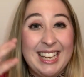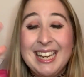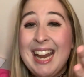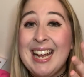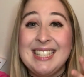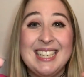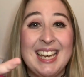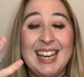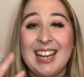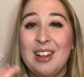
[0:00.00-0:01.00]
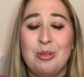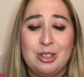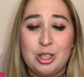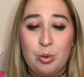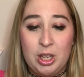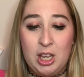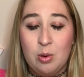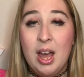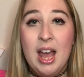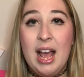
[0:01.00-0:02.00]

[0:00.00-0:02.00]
connecting and it was so cute.